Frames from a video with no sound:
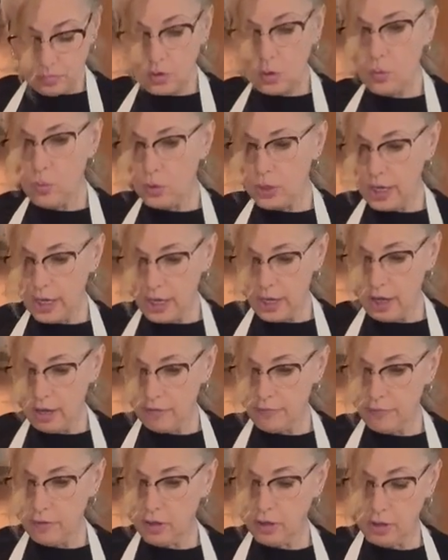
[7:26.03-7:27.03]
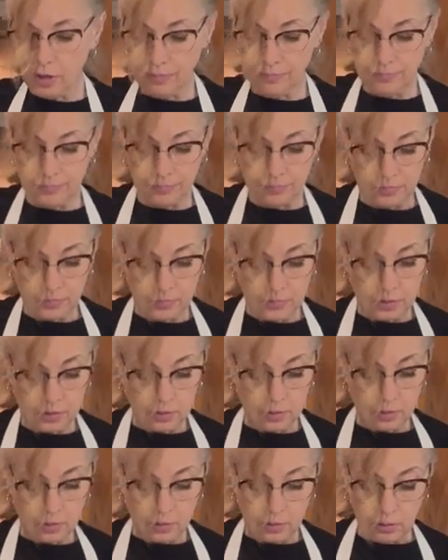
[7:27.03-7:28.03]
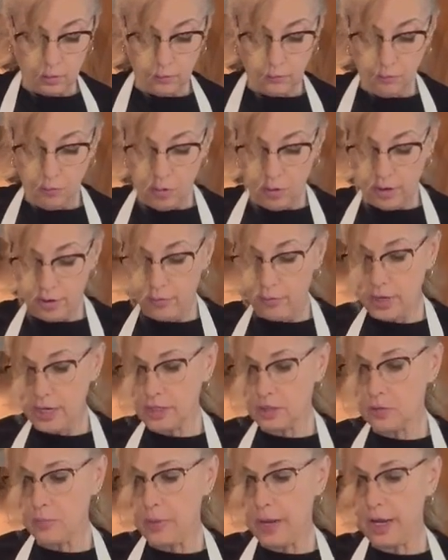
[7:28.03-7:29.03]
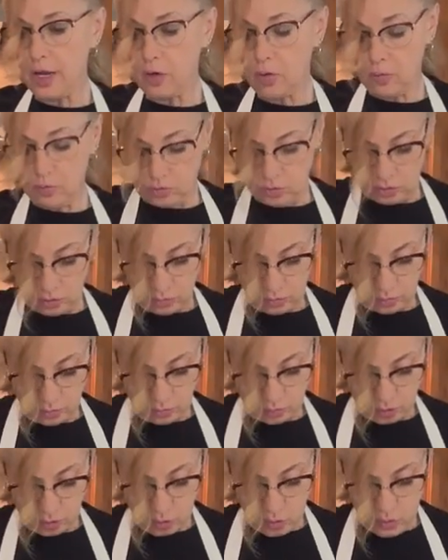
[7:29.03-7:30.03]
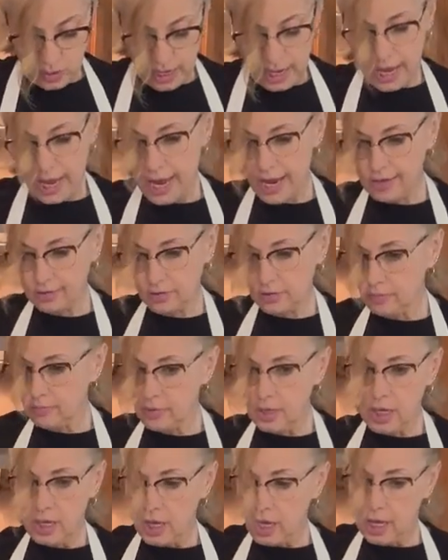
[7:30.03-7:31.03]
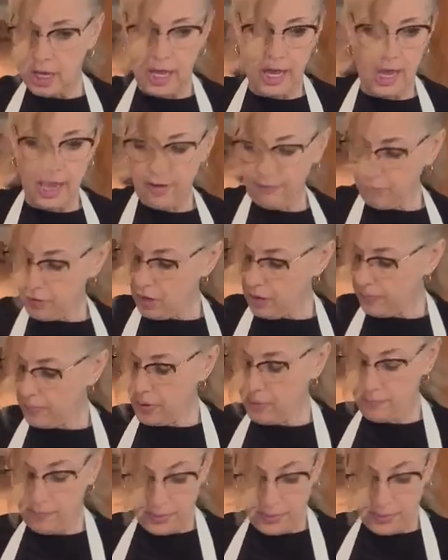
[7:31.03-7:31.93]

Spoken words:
we have 4 green tomatoes, 2 eggs, a 1/2 cup of